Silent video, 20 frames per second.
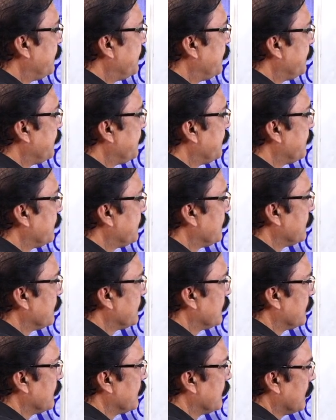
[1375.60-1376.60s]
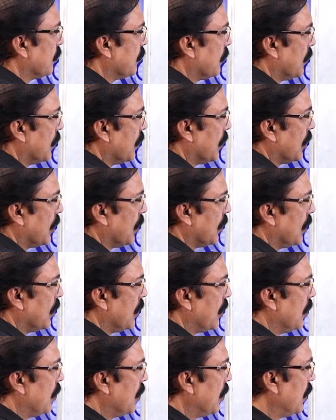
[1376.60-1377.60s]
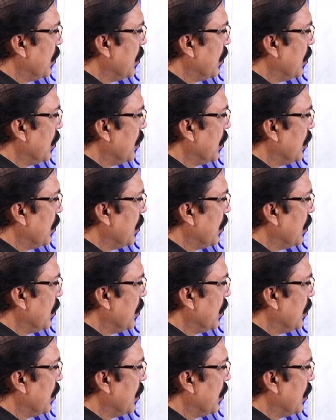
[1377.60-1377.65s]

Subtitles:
(no one is talking)